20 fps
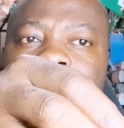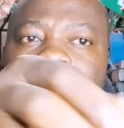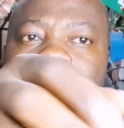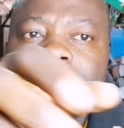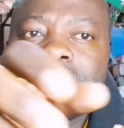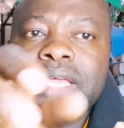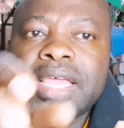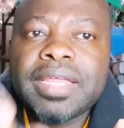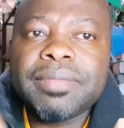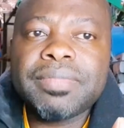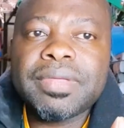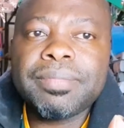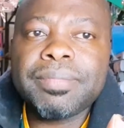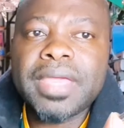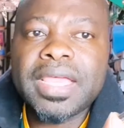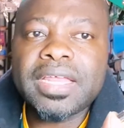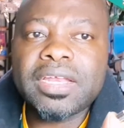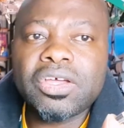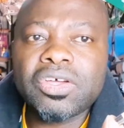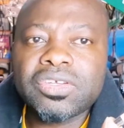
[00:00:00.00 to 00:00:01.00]
it can be
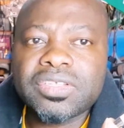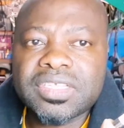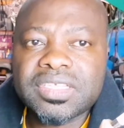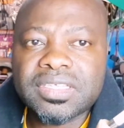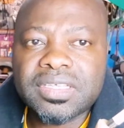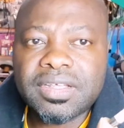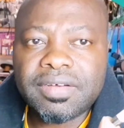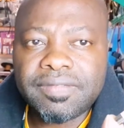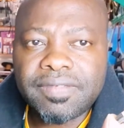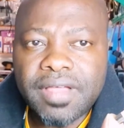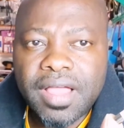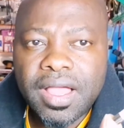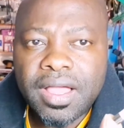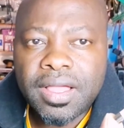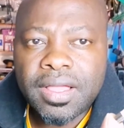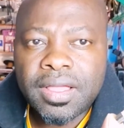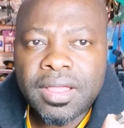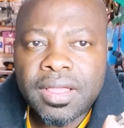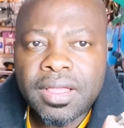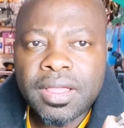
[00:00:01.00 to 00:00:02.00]
made on silver,
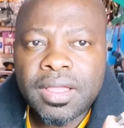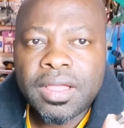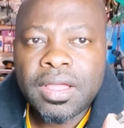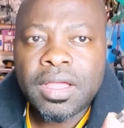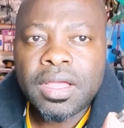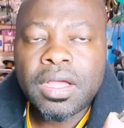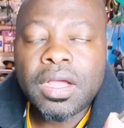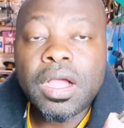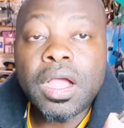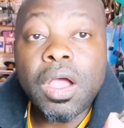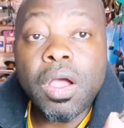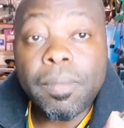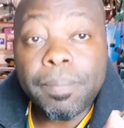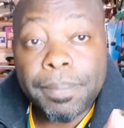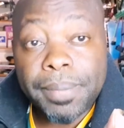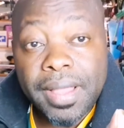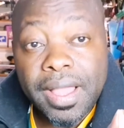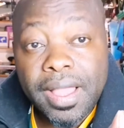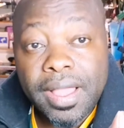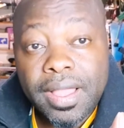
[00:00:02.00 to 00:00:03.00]

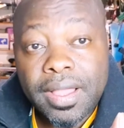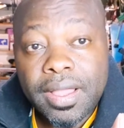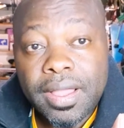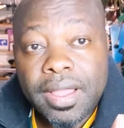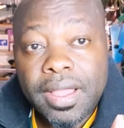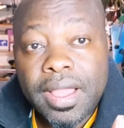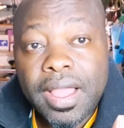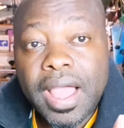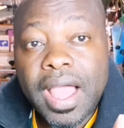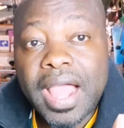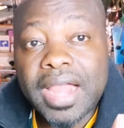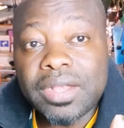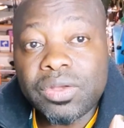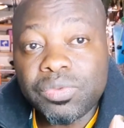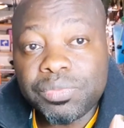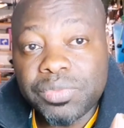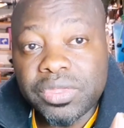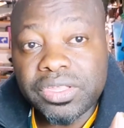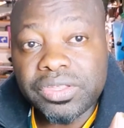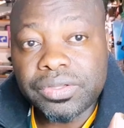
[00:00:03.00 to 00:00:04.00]
copper,
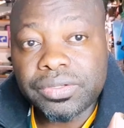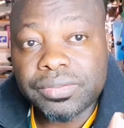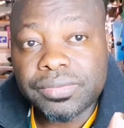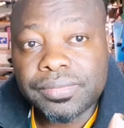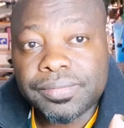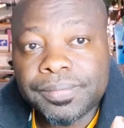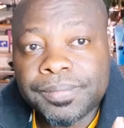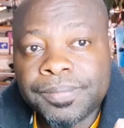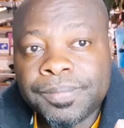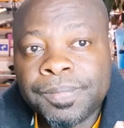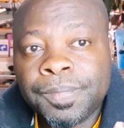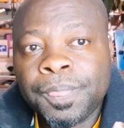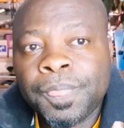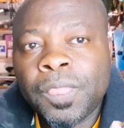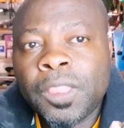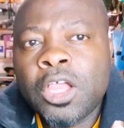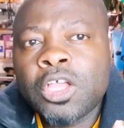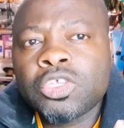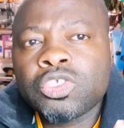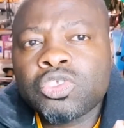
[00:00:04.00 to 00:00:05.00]
aluminium.
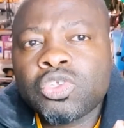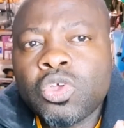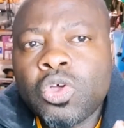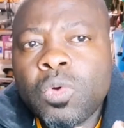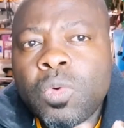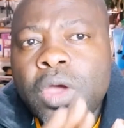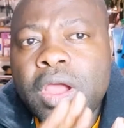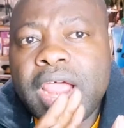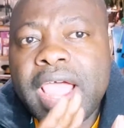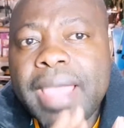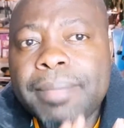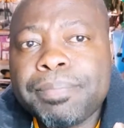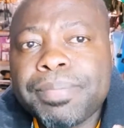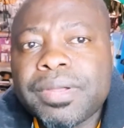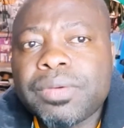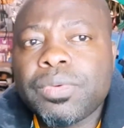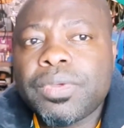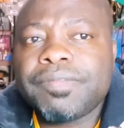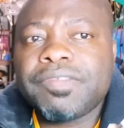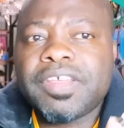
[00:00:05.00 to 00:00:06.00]
So what
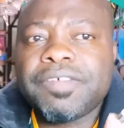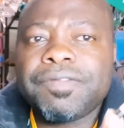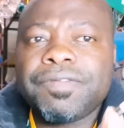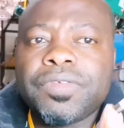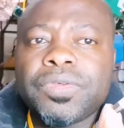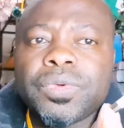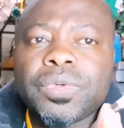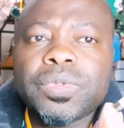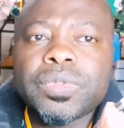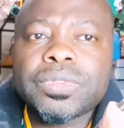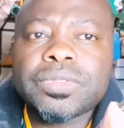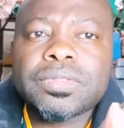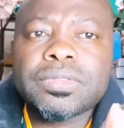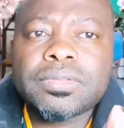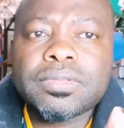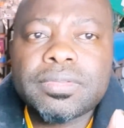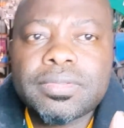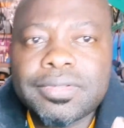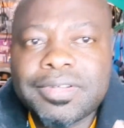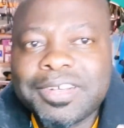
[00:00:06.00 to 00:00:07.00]
happened with the
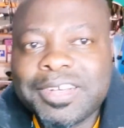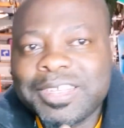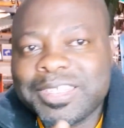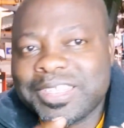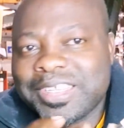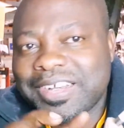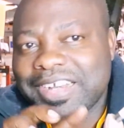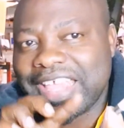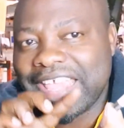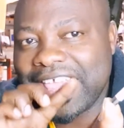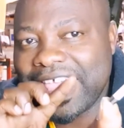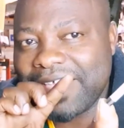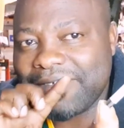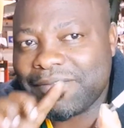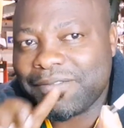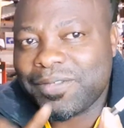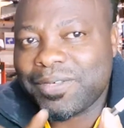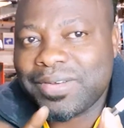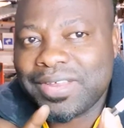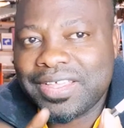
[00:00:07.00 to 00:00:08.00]
fuse? Listen
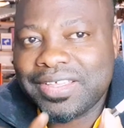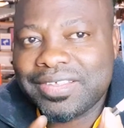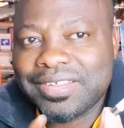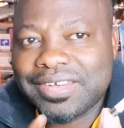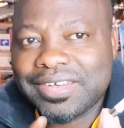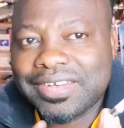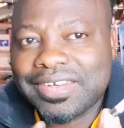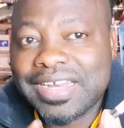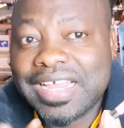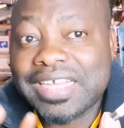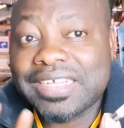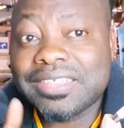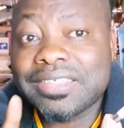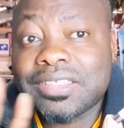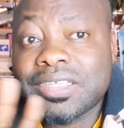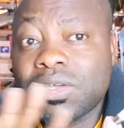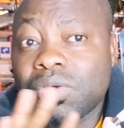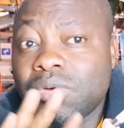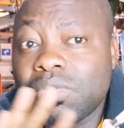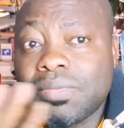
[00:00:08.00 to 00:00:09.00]
carefully. That
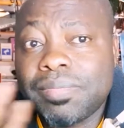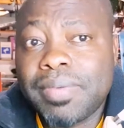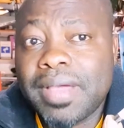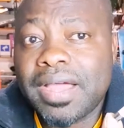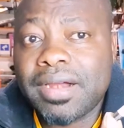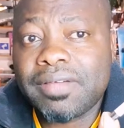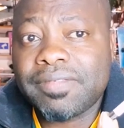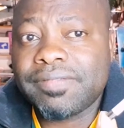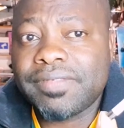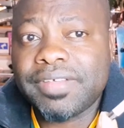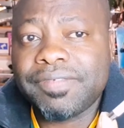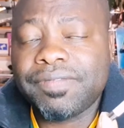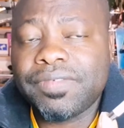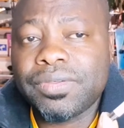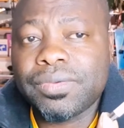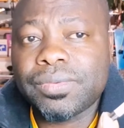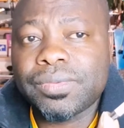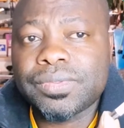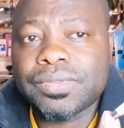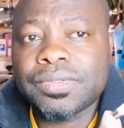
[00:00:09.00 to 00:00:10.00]
is a good part of the
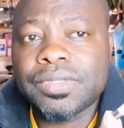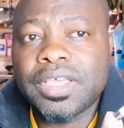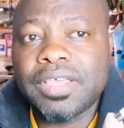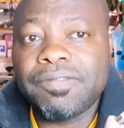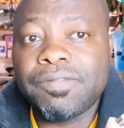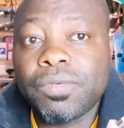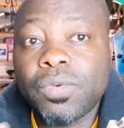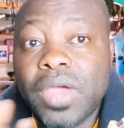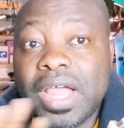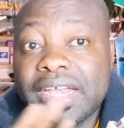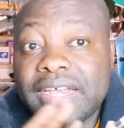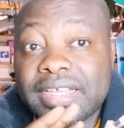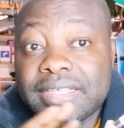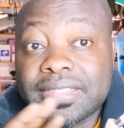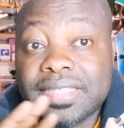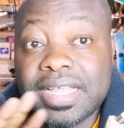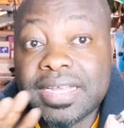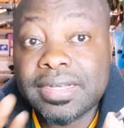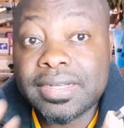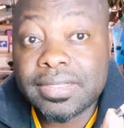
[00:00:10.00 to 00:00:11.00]
fuse. If you
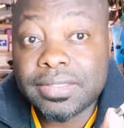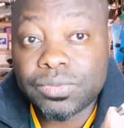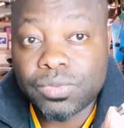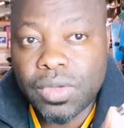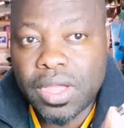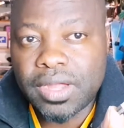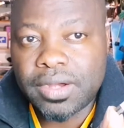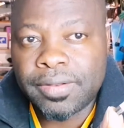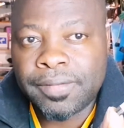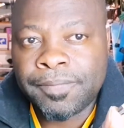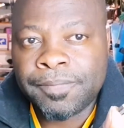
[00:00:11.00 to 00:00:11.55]
understand this one,